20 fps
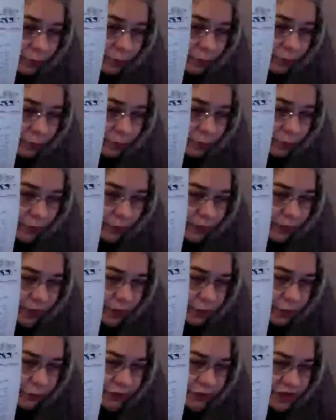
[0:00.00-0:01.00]
and
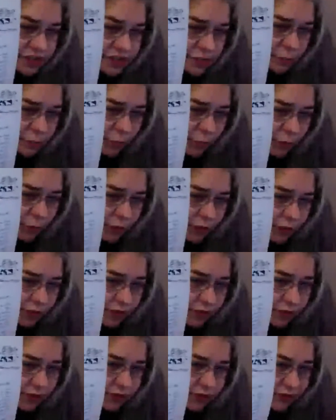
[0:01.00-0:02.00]
the fishing pole
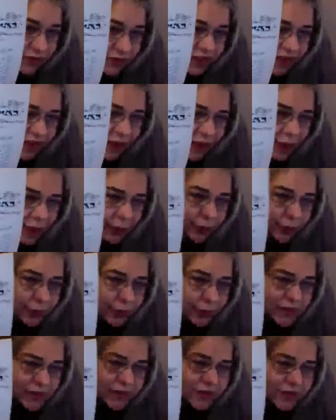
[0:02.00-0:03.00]
and the
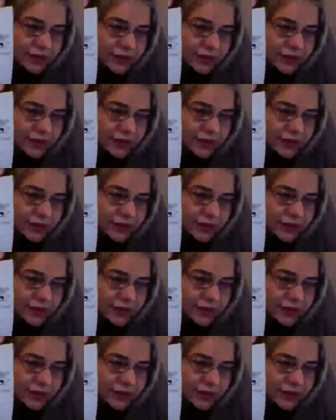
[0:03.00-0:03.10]
cows?